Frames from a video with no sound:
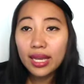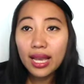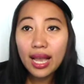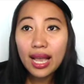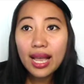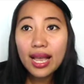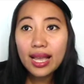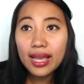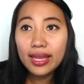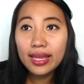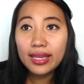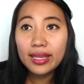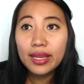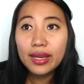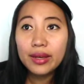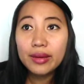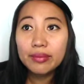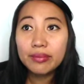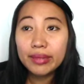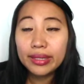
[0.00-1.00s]
Hi,
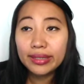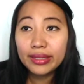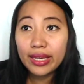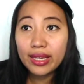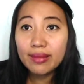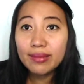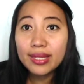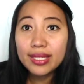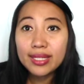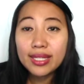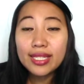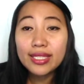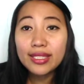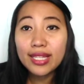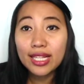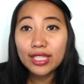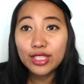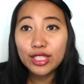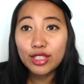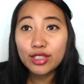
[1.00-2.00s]
my name is
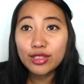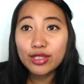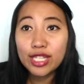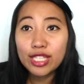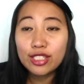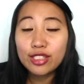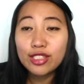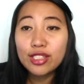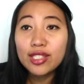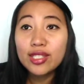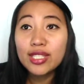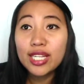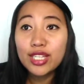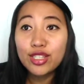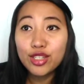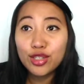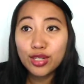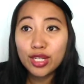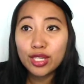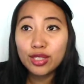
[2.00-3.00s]
Leizl de Los Santos
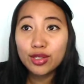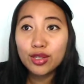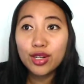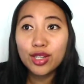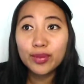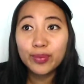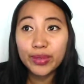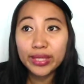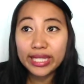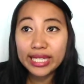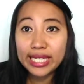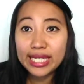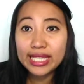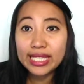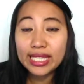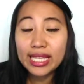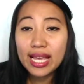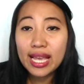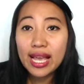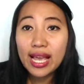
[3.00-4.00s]
and you can call me Liz.
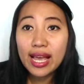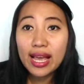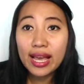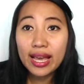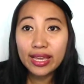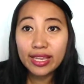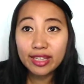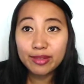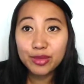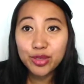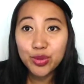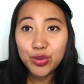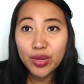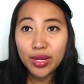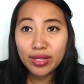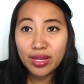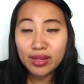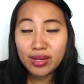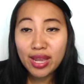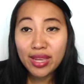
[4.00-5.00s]
I am
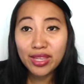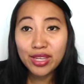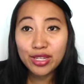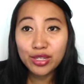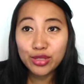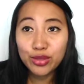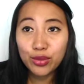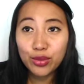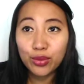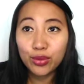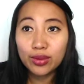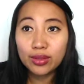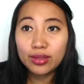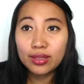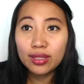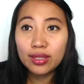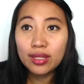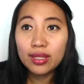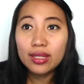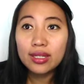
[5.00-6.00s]
29 years old,
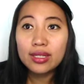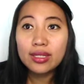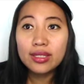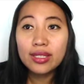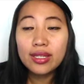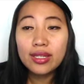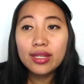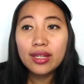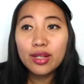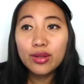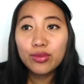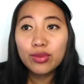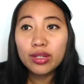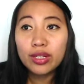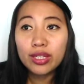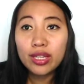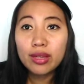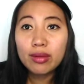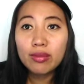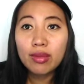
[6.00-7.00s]
single
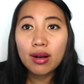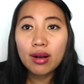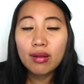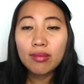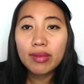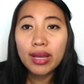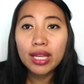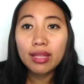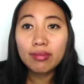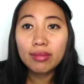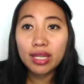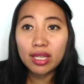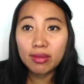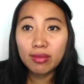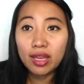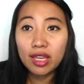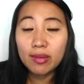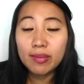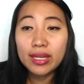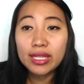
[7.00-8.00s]
working mom and my
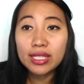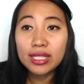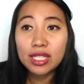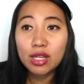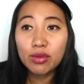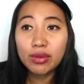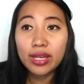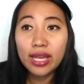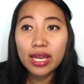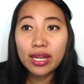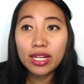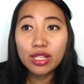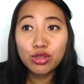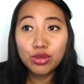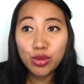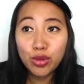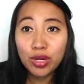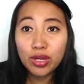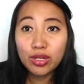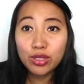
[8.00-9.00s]
baby is now getting
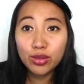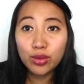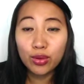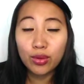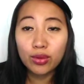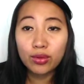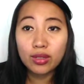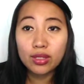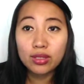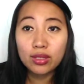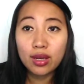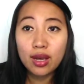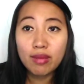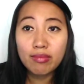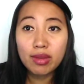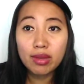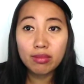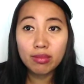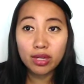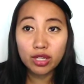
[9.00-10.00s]
2 years old this
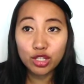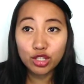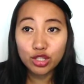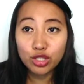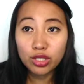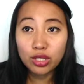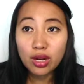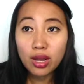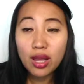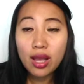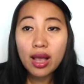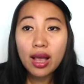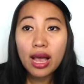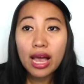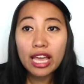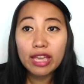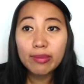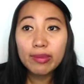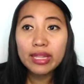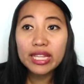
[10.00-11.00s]
coming March.
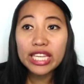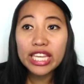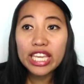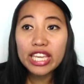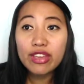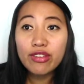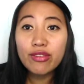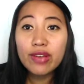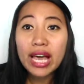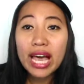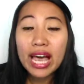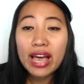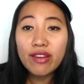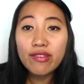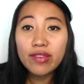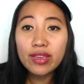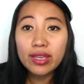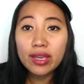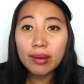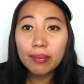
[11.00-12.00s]
I believe
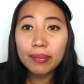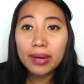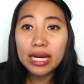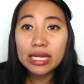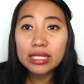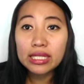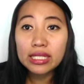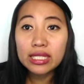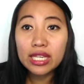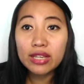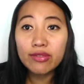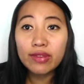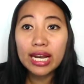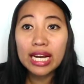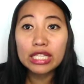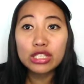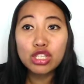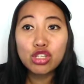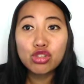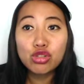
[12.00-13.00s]
having a positive
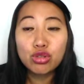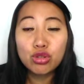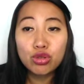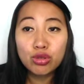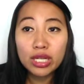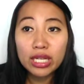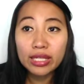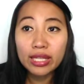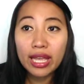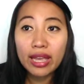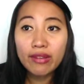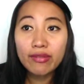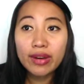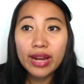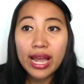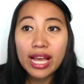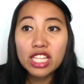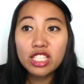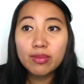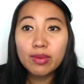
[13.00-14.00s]
attitude in
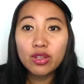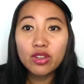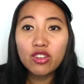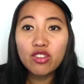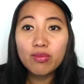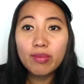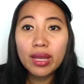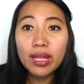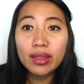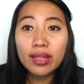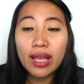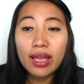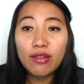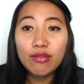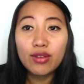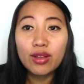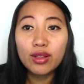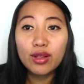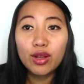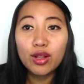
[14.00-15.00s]
every aspect of my
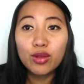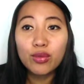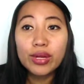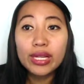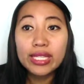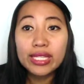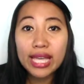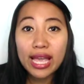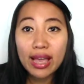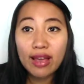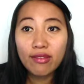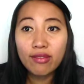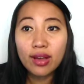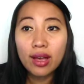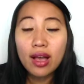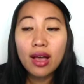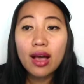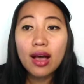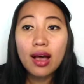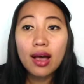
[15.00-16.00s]
life will always have
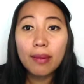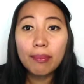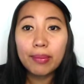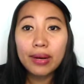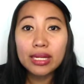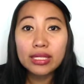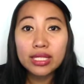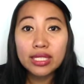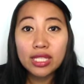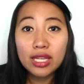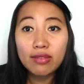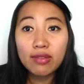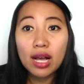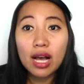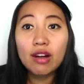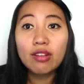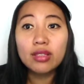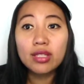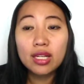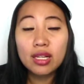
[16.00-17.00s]
a uh, positive
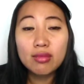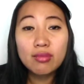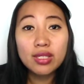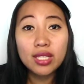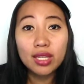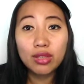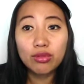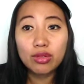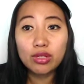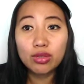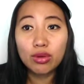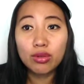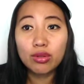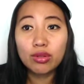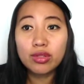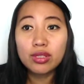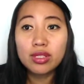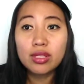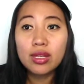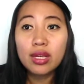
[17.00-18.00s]
outcomes and
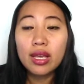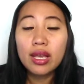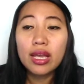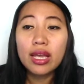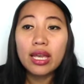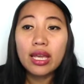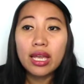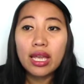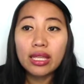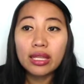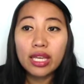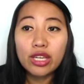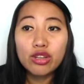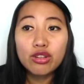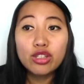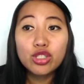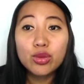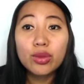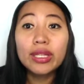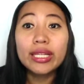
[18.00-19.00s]
results, and I
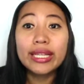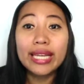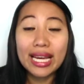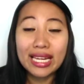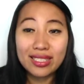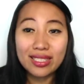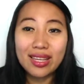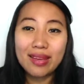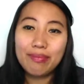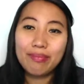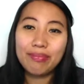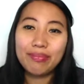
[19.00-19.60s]
usually get them,